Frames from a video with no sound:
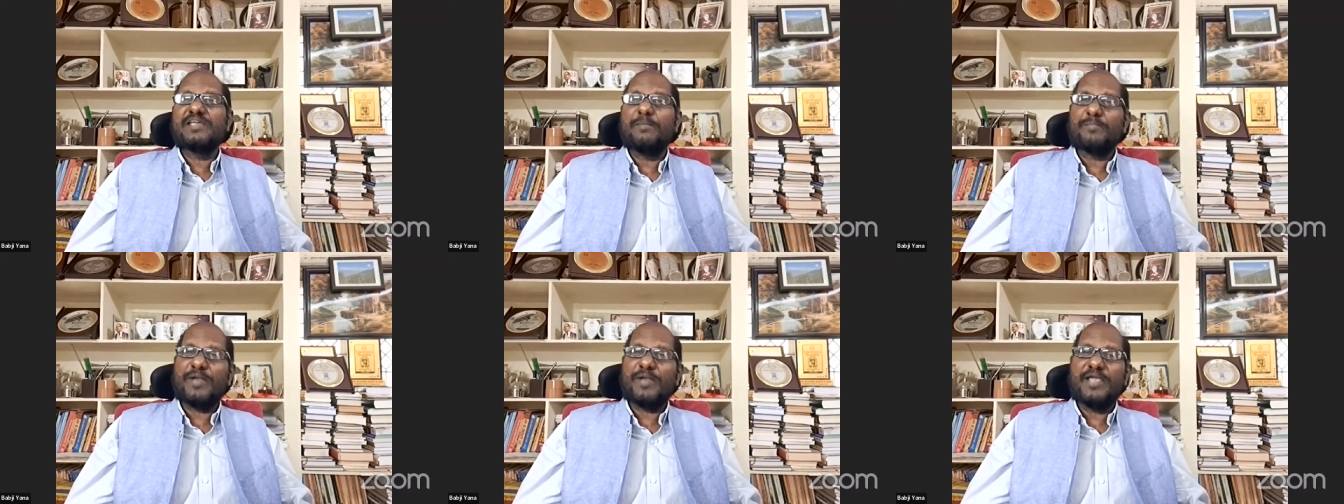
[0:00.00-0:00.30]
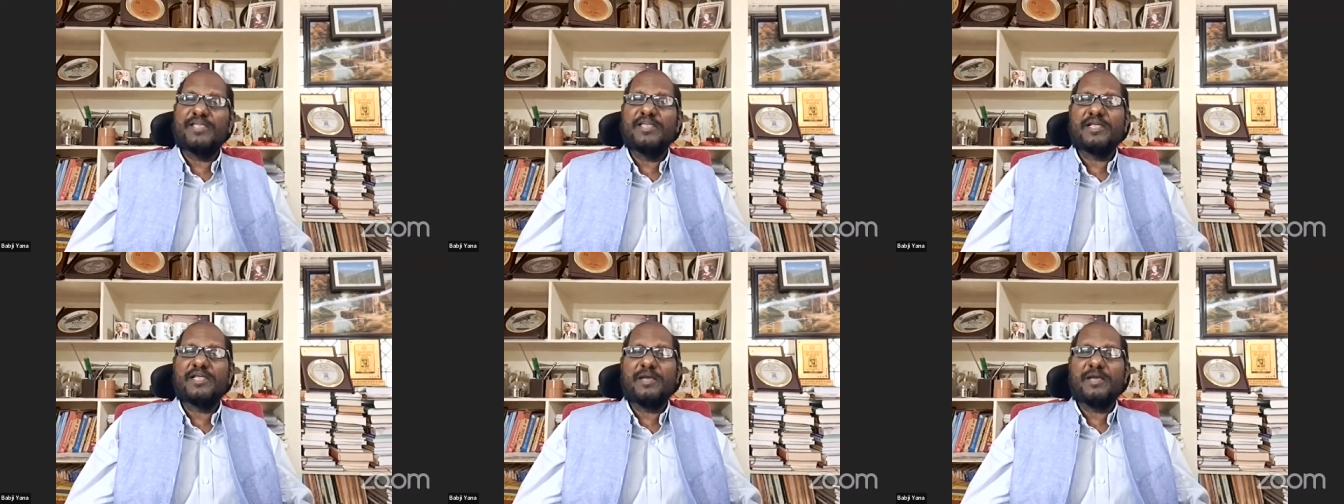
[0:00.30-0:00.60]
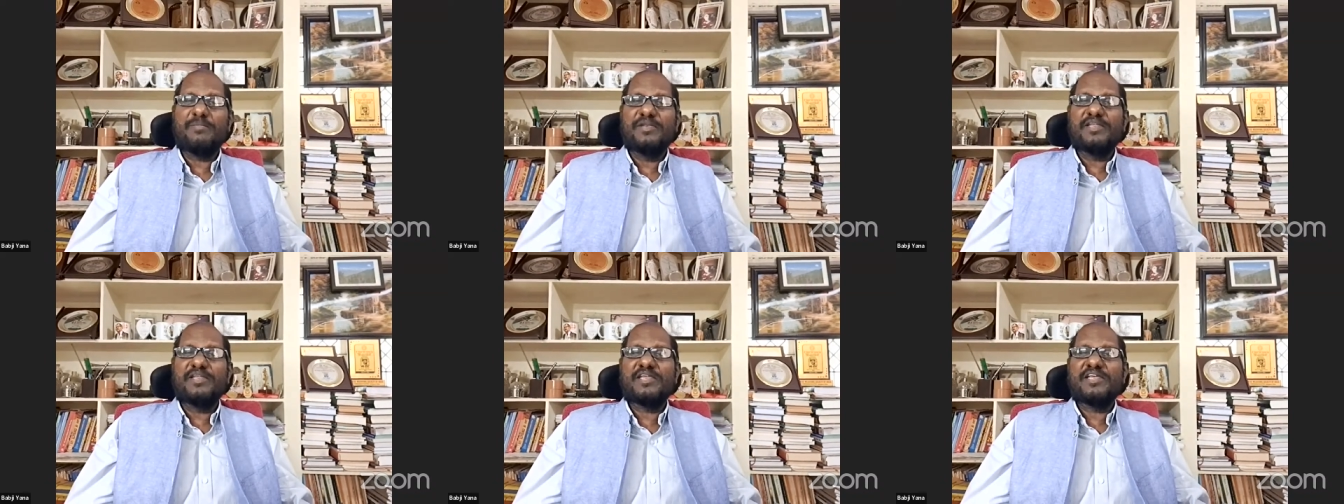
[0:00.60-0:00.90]
employee
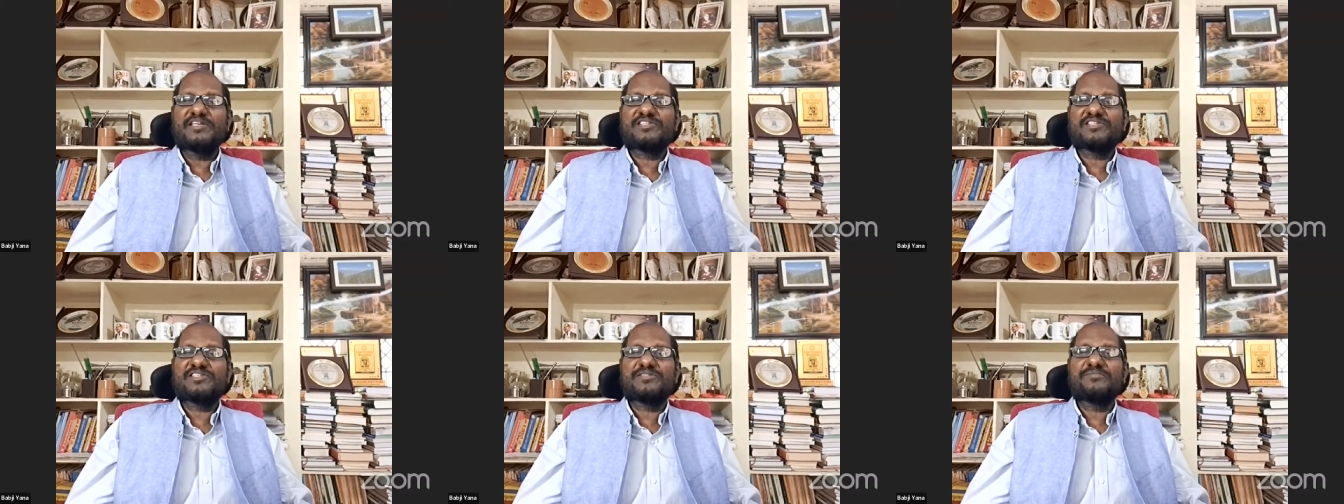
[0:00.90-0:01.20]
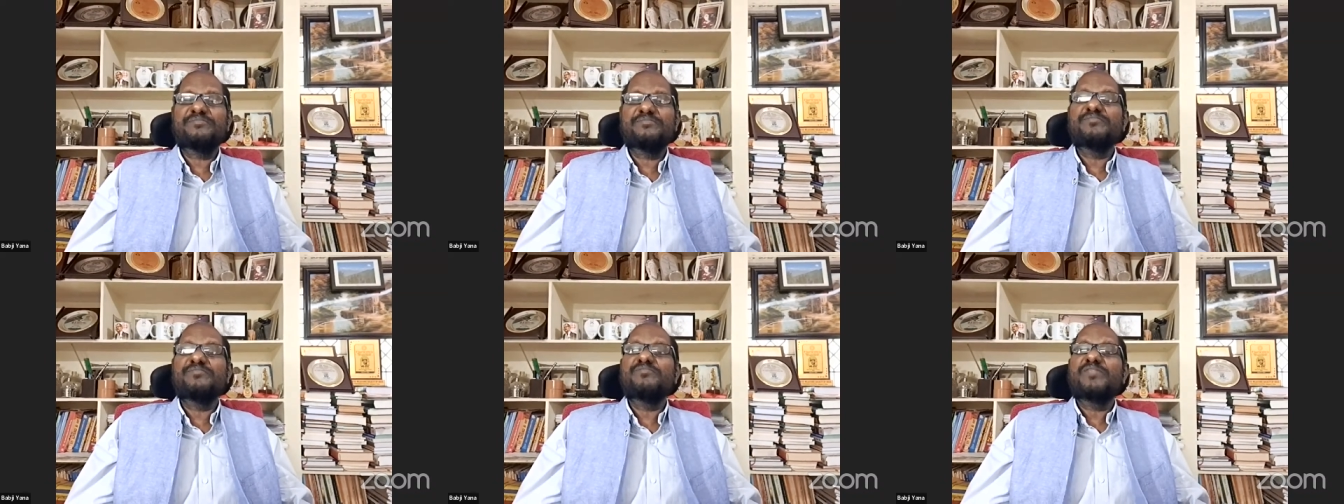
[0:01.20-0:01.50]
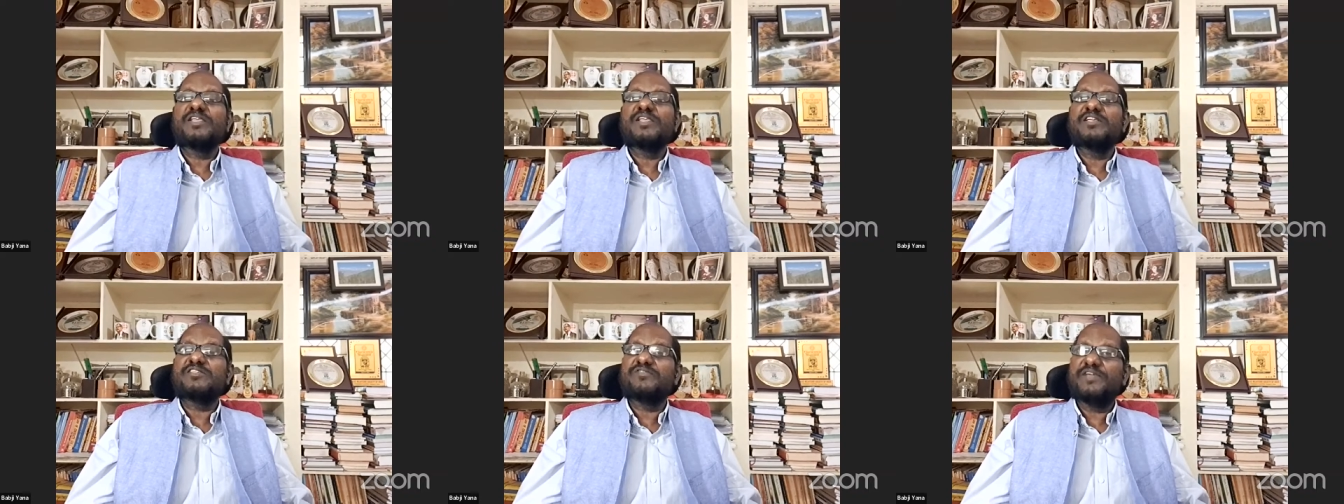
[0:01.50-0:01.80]
communication
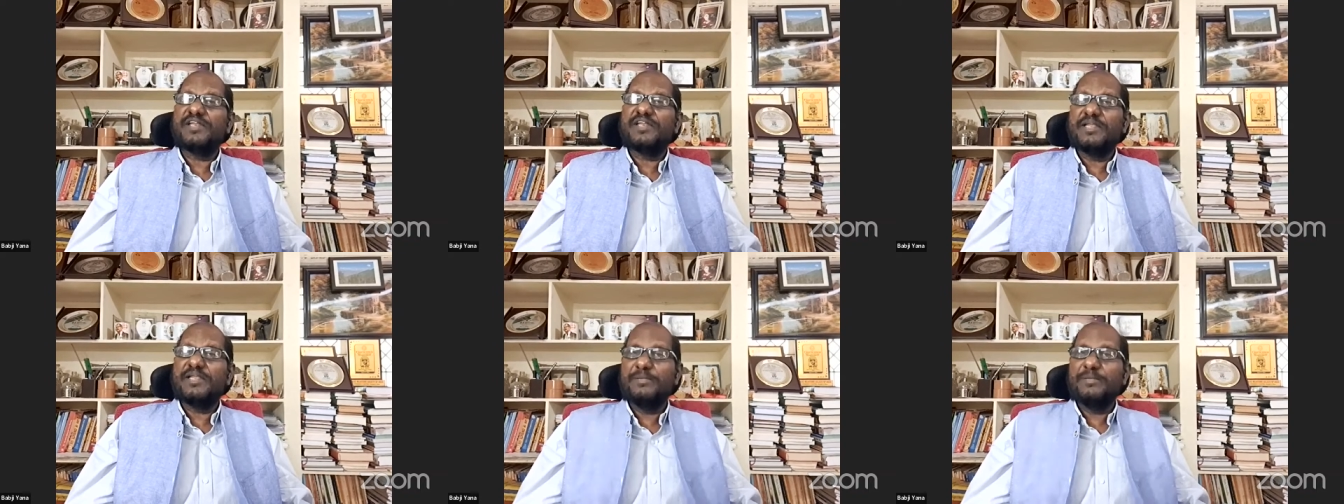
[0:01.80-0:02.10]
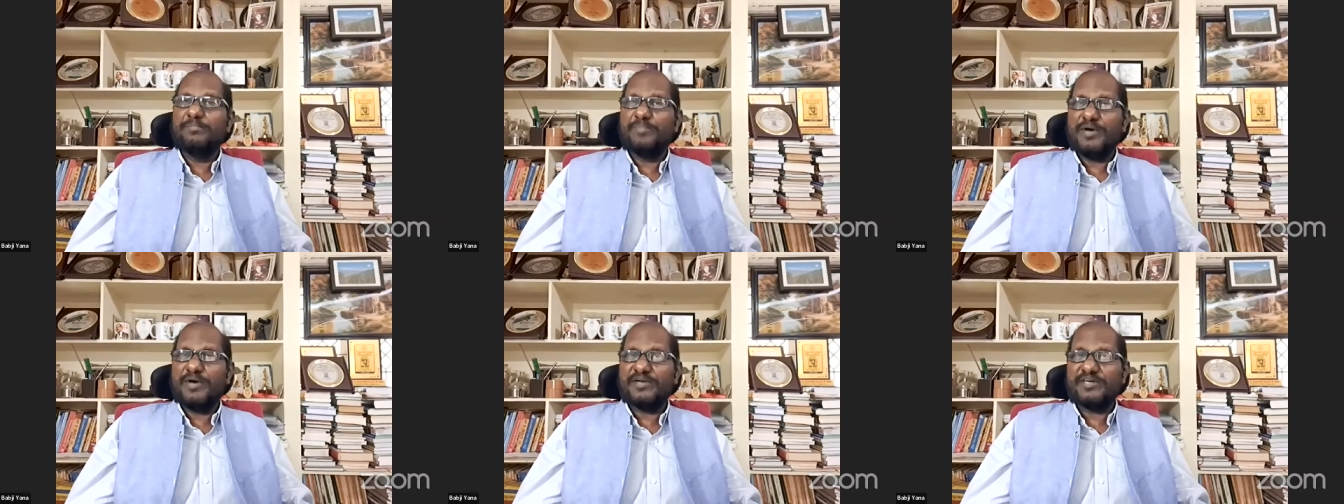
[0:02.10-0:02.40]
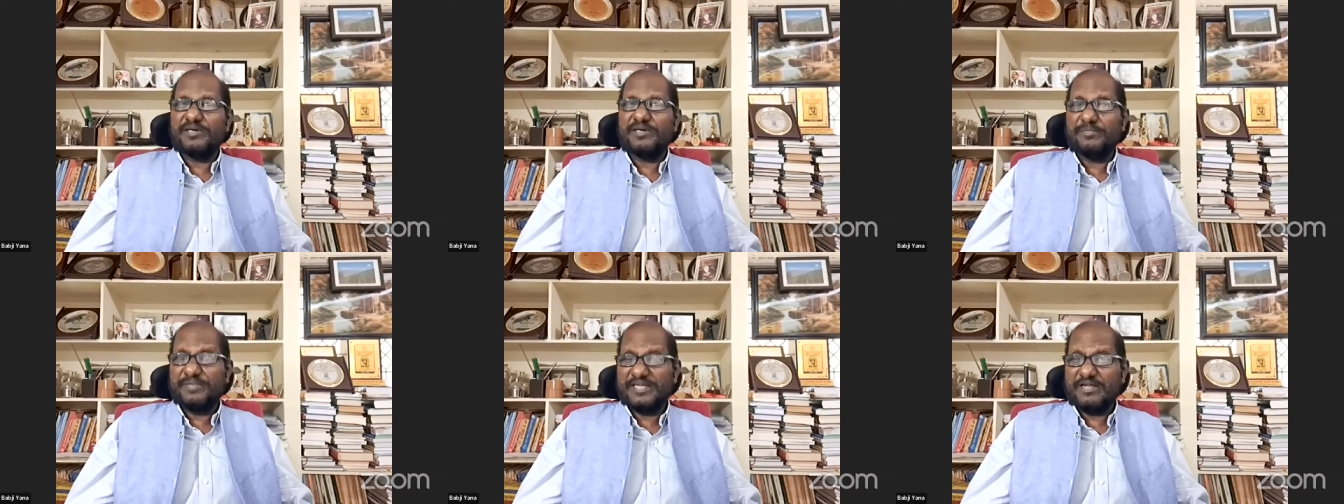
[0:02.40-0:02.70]
is very important,